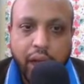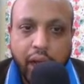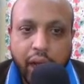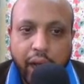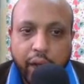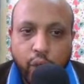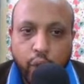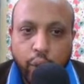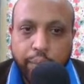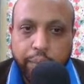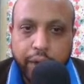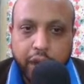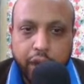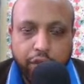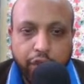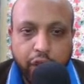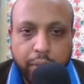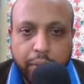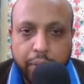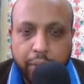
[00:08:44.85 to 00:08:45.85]
I hope it
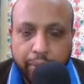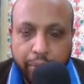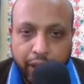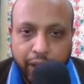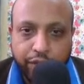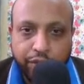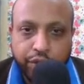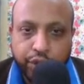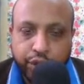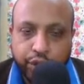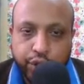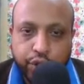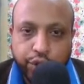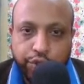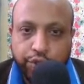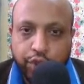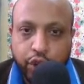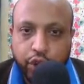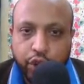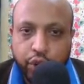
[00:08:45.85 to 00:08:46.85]
will be beneficial
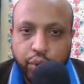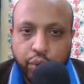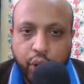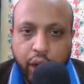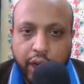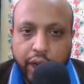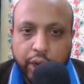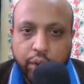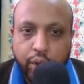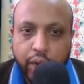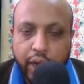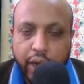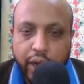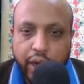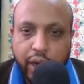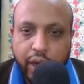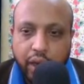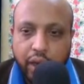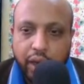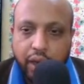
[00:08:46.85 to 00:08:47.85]
for you, and you can